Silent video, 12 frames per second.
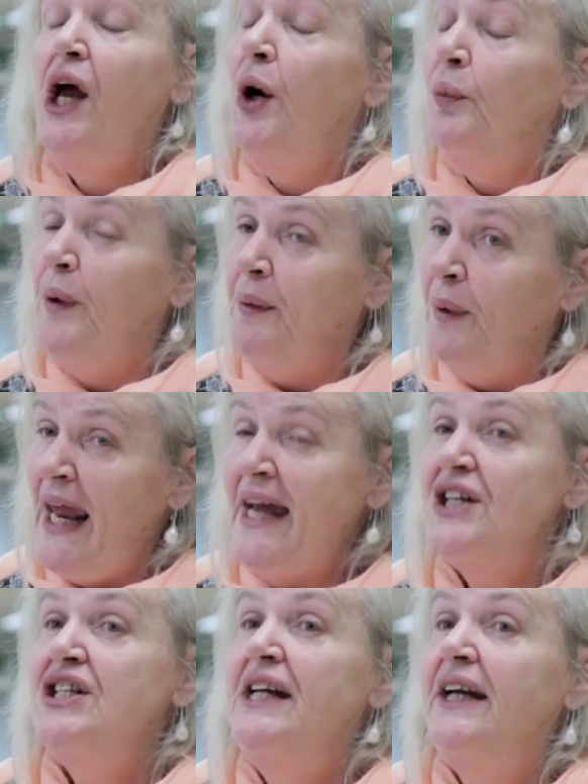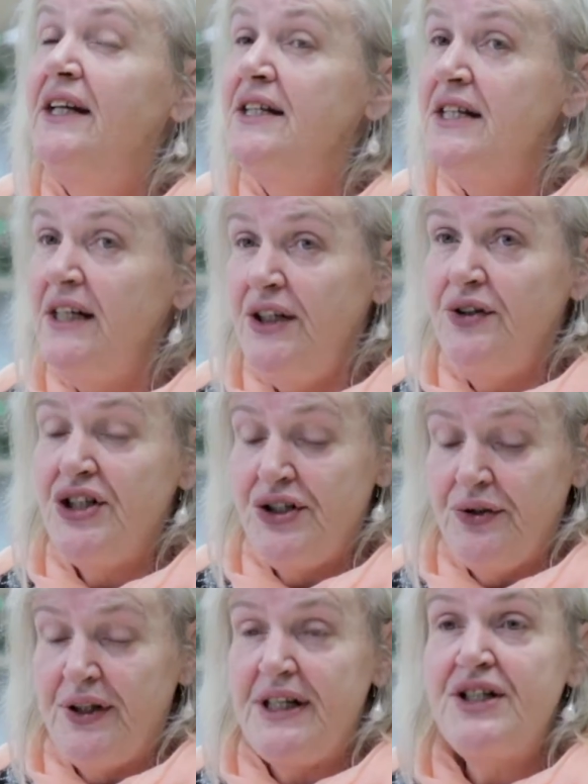We will actually continue to
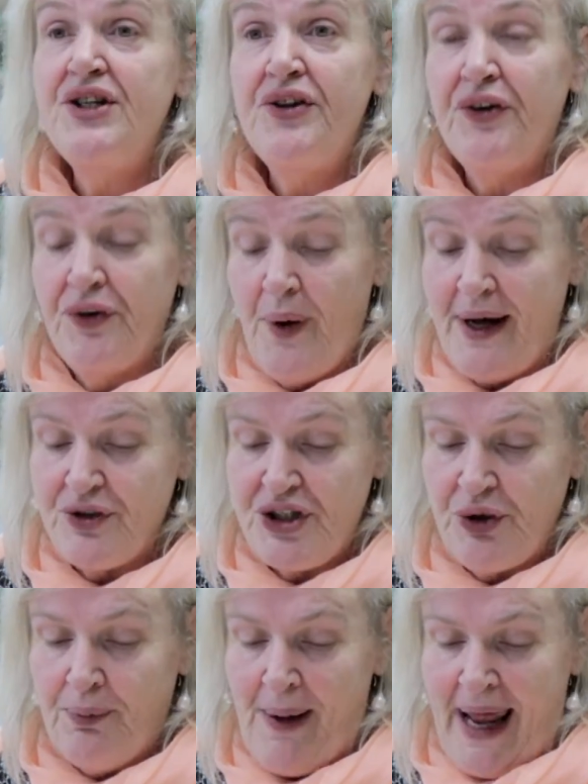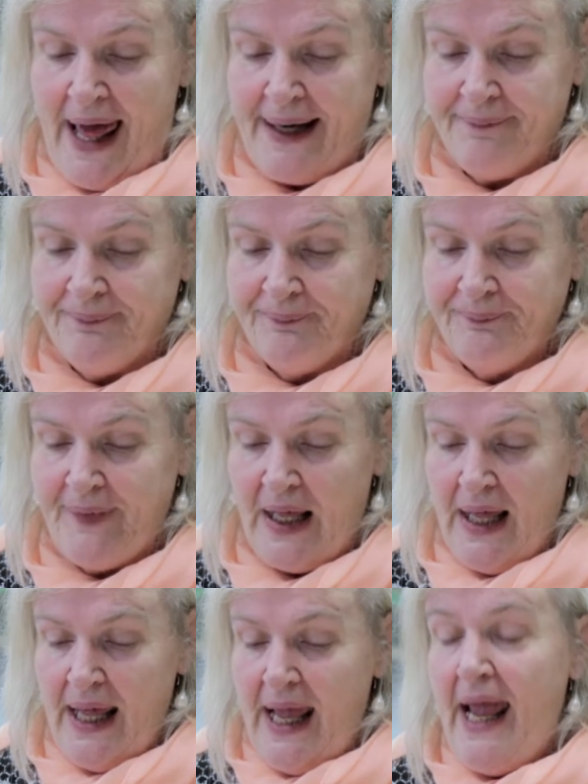do this throughout your plan.
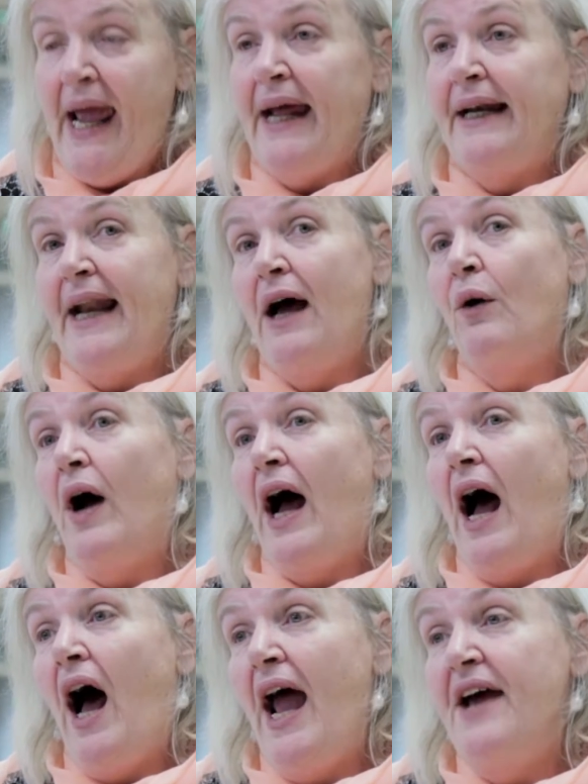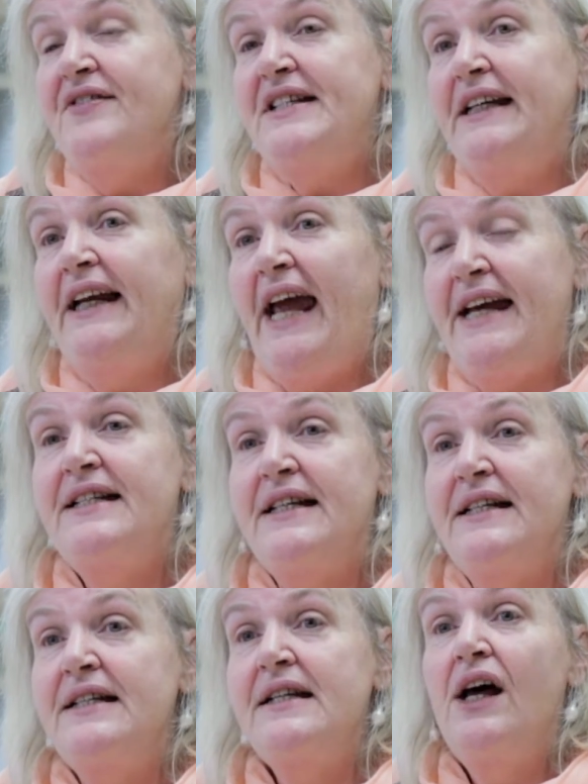Now, I have seen
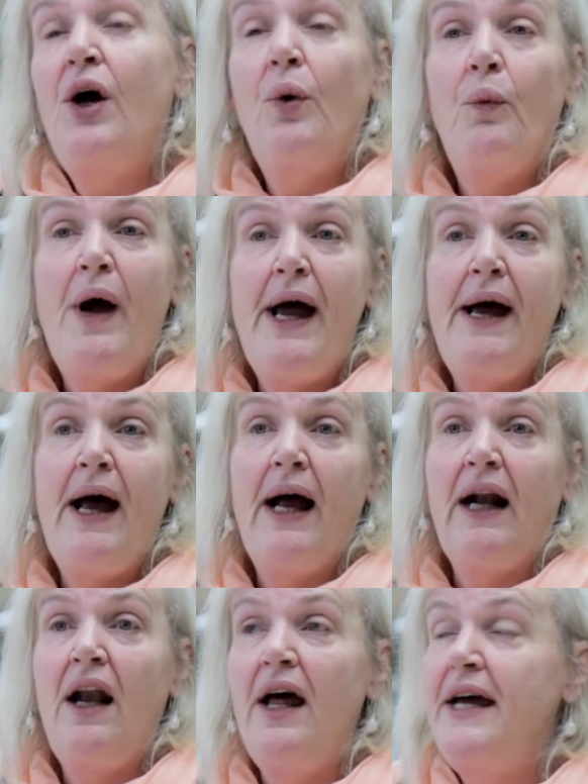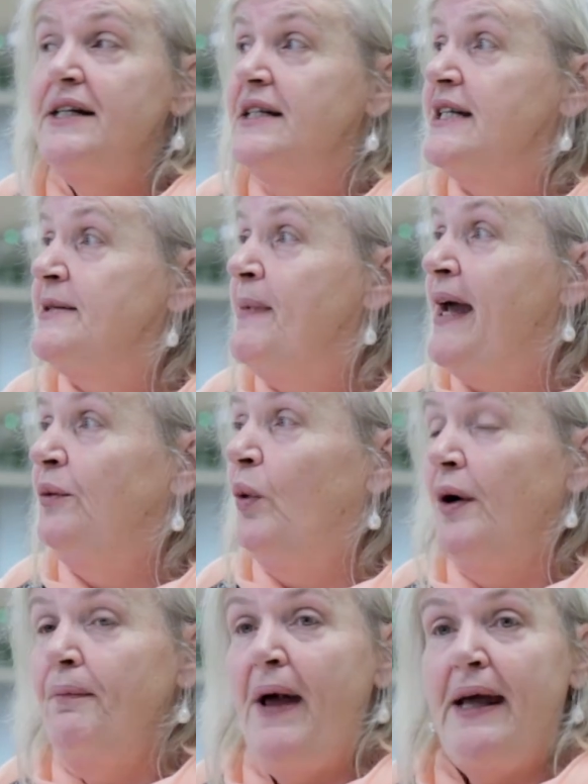cases where a client has made
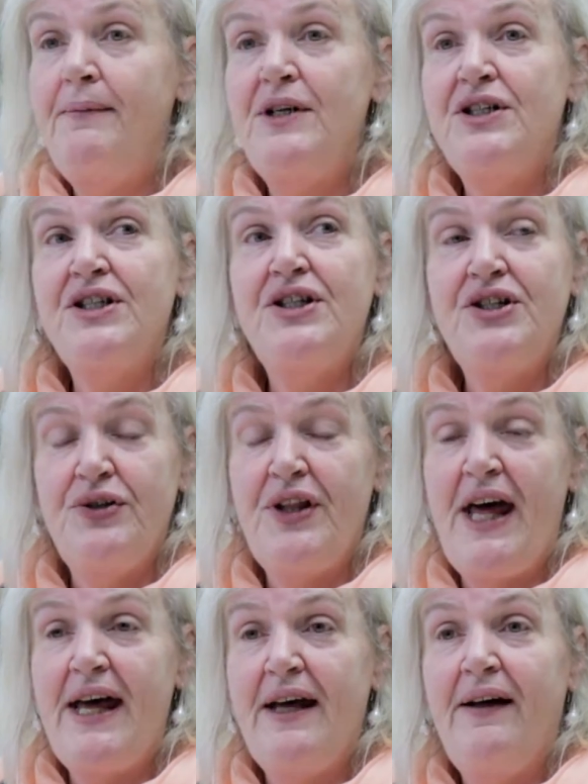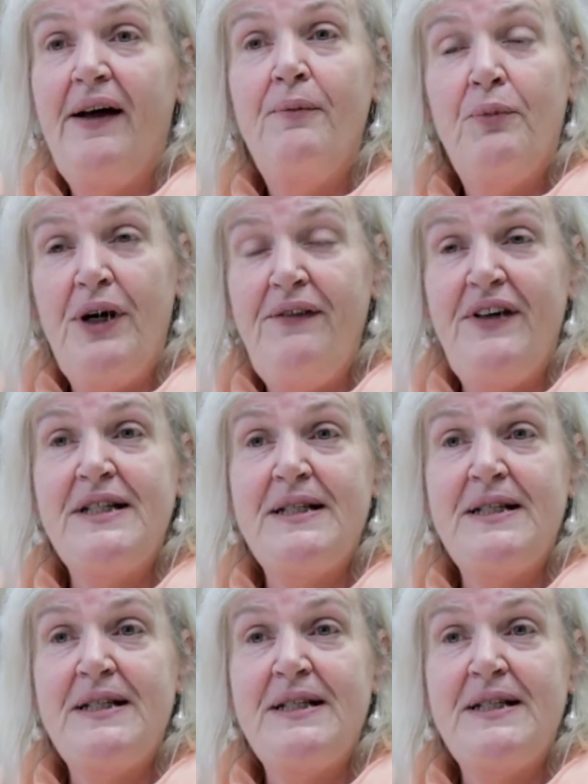one payment to their previous